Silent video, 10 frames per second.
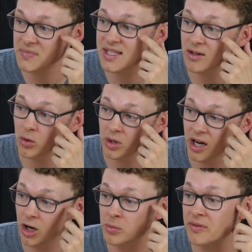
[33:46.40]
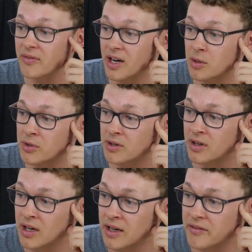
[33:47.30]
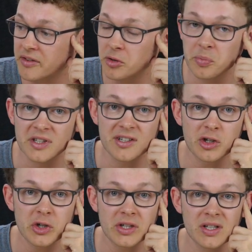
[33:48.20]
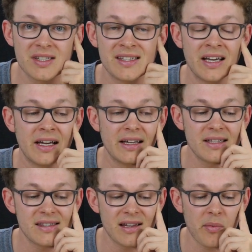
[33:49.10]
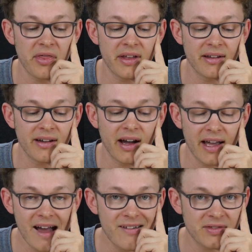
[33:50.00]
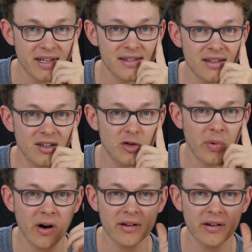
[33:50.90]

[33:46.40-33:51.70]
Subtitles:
So carbon fiber filled materials is something I have tested in the